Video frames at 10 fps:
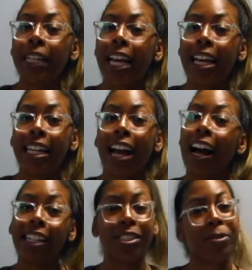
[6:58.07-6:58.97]
and
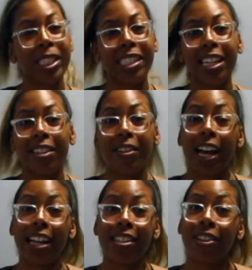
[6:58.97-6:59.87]
I just want to take you
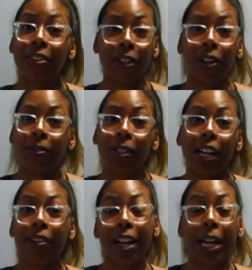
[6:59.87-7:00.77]
guys along for
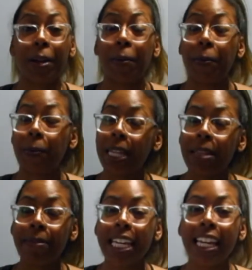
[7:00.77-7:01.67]
that ride with me.